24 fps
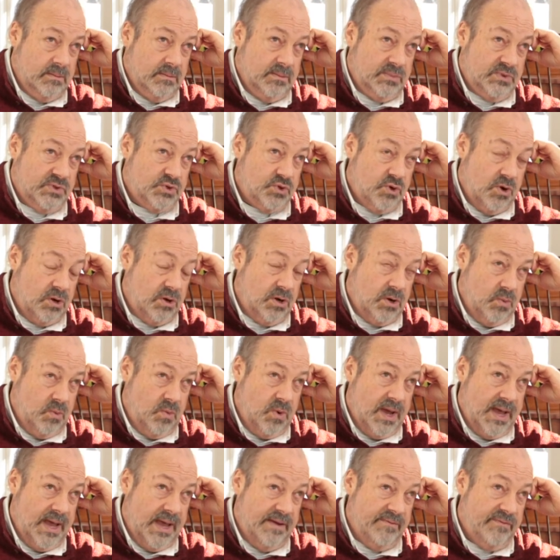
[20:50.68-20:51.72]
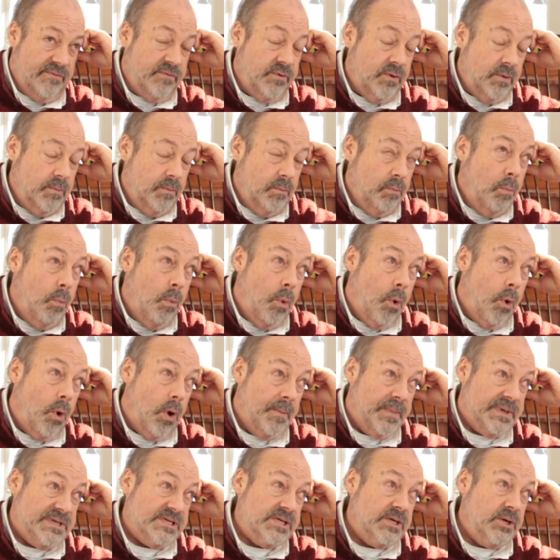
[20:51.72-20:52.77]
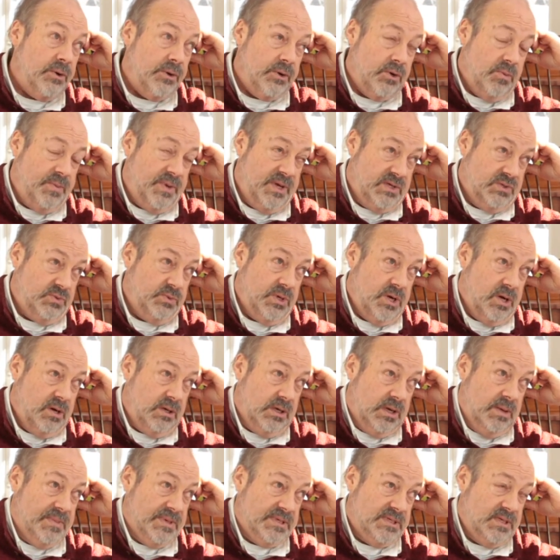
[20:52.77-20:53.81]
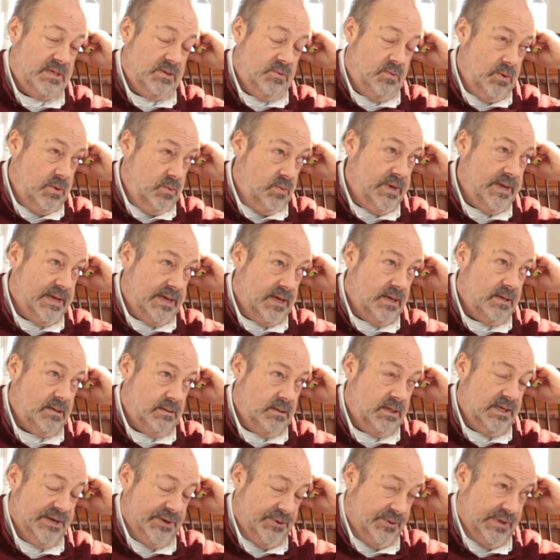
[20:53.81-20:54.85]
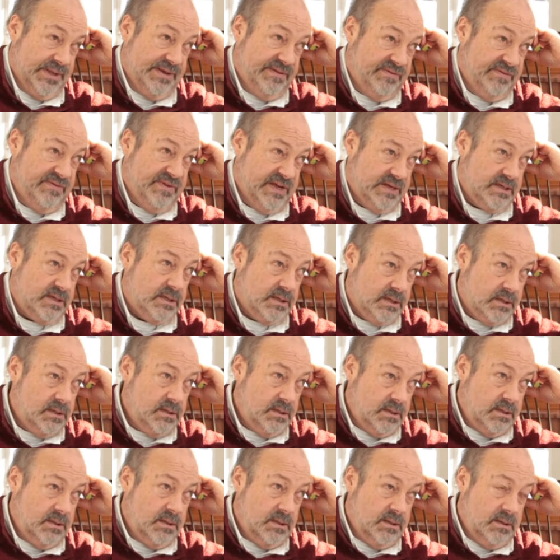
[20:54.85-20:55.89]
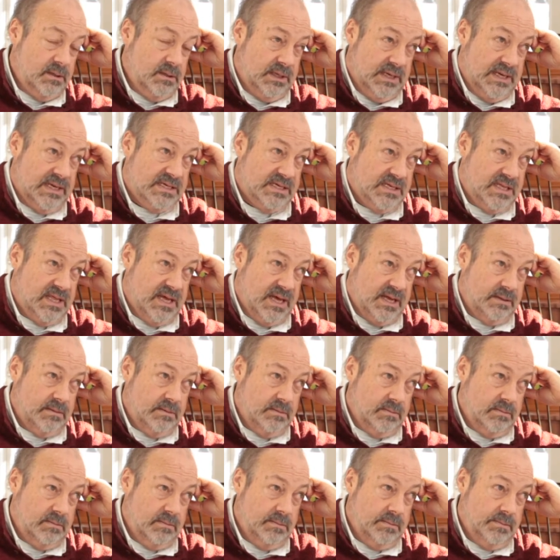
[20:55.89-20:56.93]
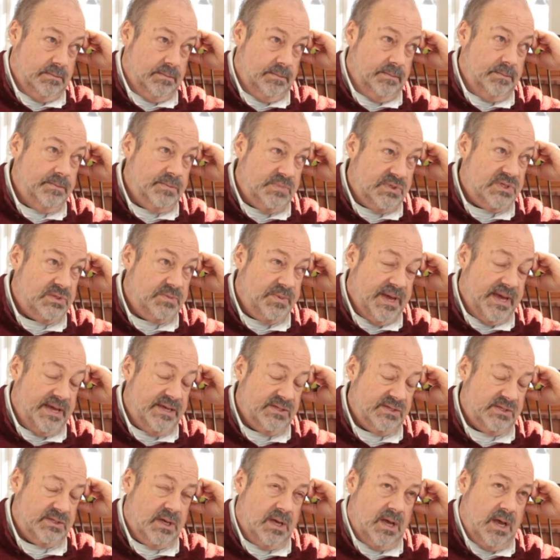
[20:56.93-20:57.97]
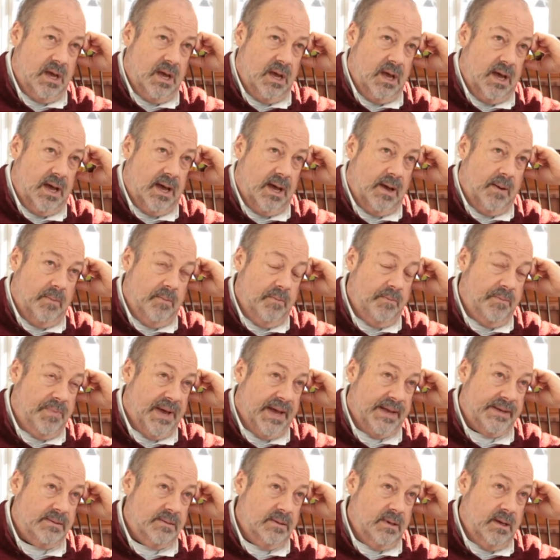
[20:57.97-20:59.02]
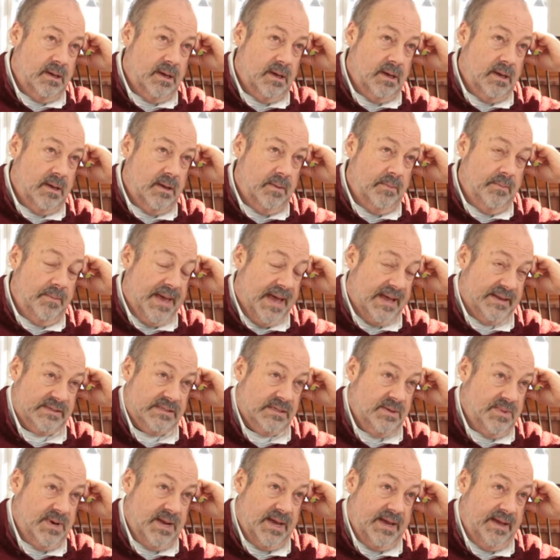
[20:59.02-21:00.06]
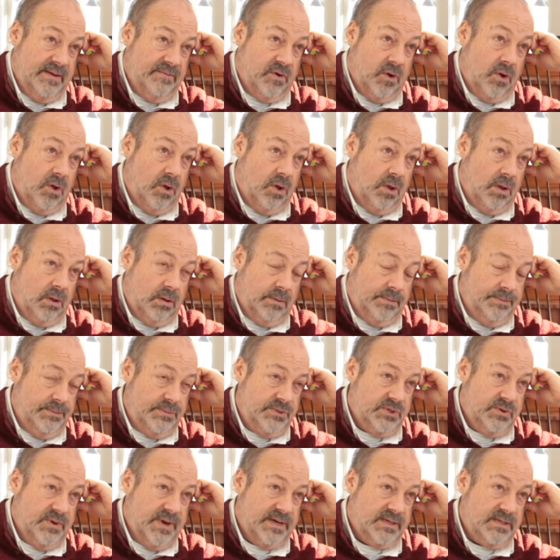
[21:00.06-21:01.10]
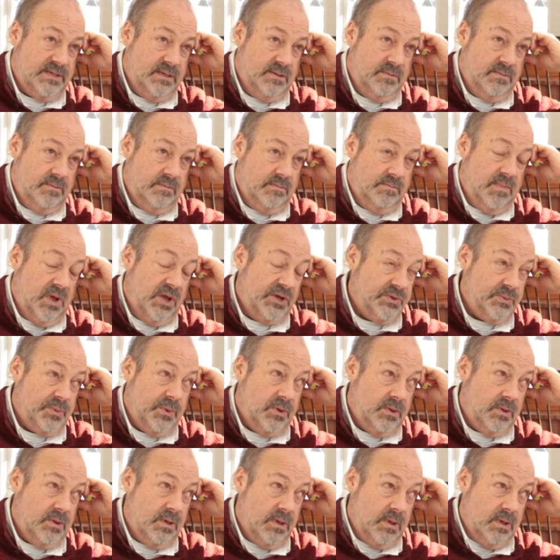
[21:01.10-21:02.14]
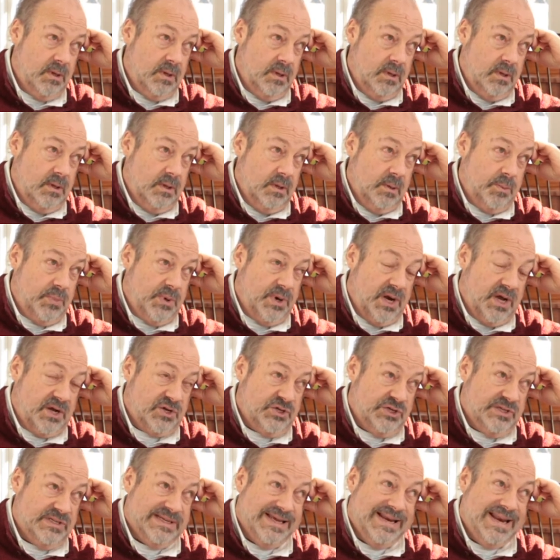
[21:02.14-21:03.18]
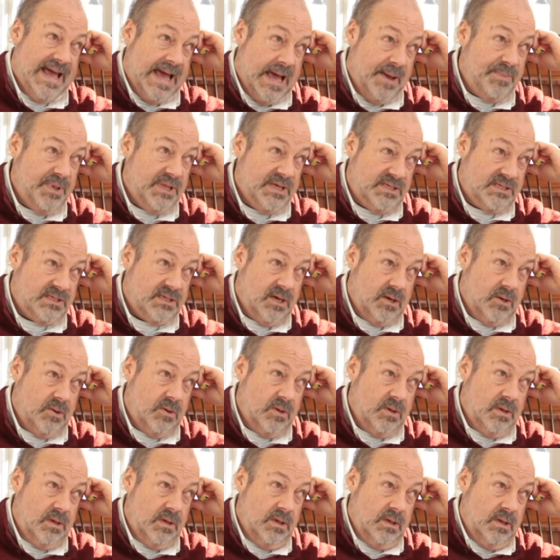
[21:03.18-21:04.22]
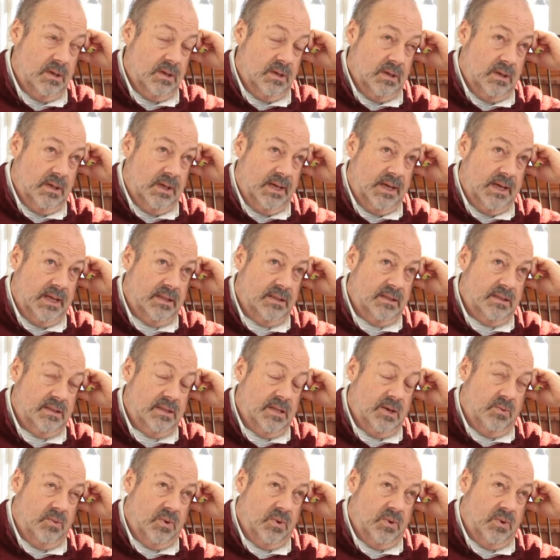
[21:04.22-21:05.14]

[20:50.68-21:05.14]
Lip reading: stronger way for more material, because we are limited in what we can literally fit into that space. But Mal, Tim, and I have all directed multiple productions, and happily so, in the